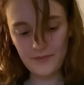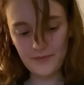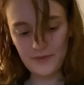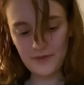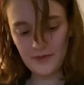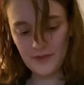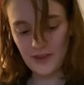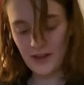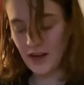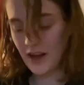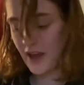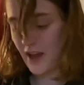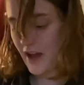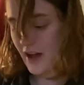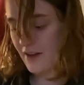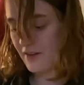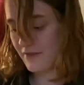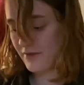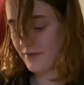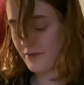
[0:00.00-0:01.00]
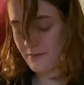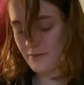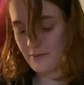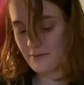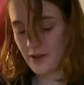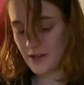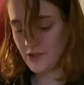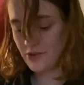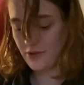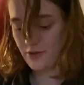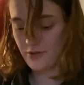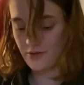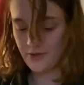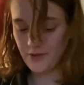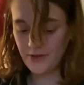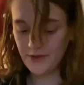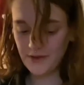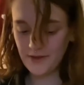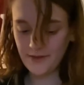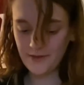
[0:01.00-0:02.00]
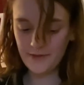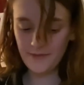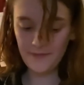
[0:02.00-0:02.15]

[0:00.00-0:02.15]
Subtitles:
that I have my journals,